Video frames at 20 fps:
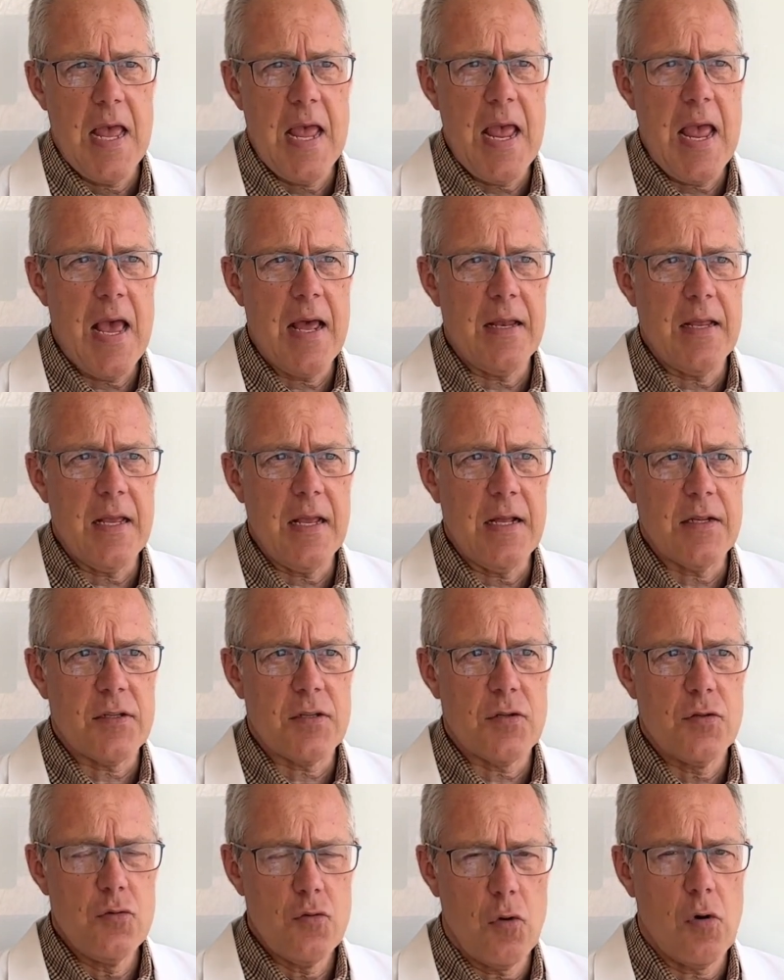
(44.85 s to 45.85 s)
And
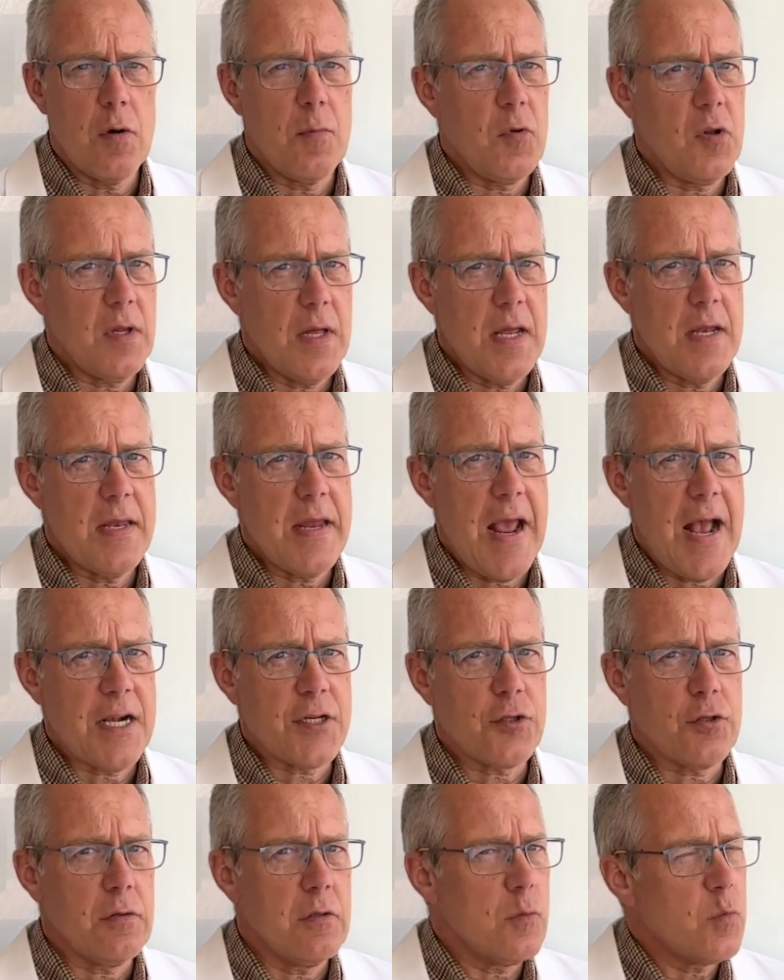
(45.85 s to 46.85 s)
it's normal and
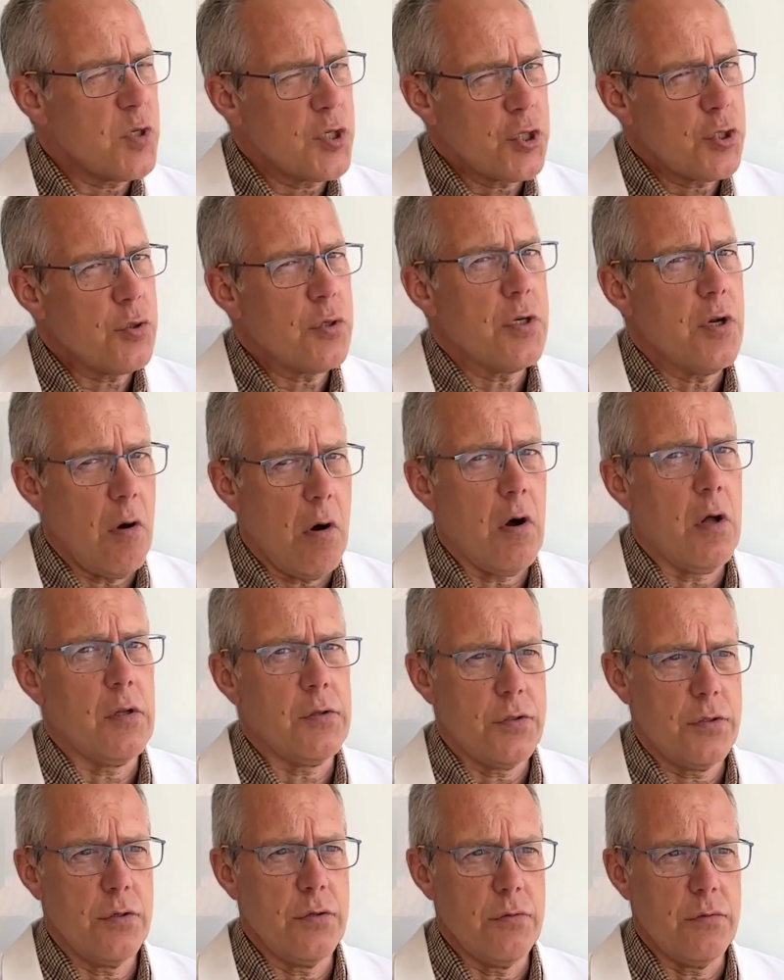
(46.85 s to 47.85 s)
natural, and we should
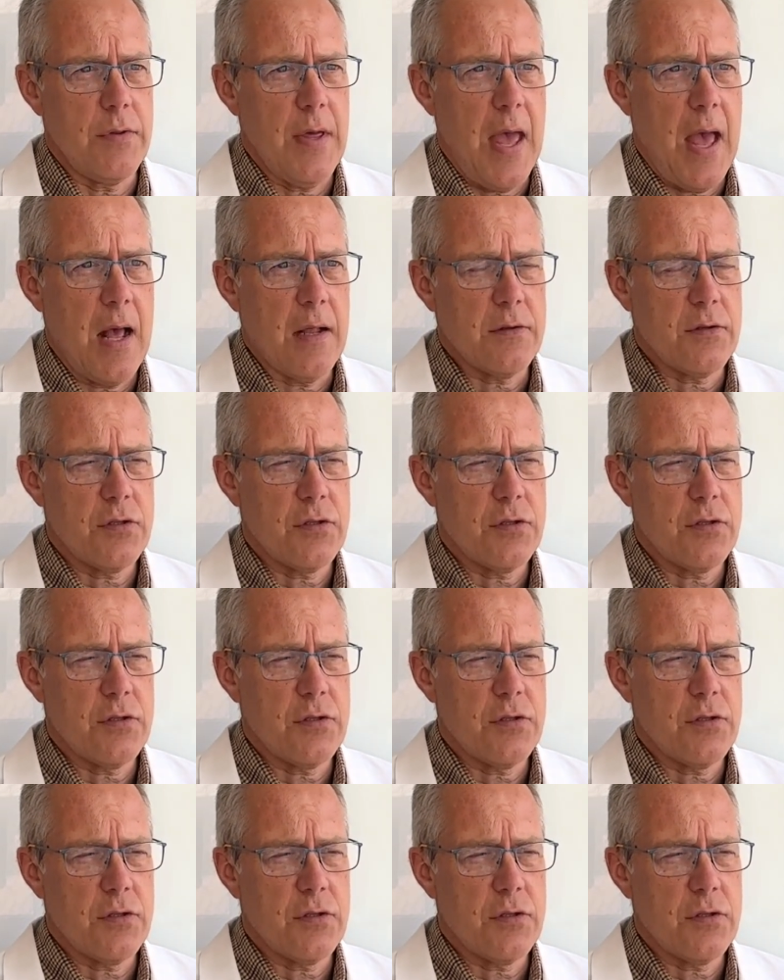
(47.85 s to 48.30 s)
all do that.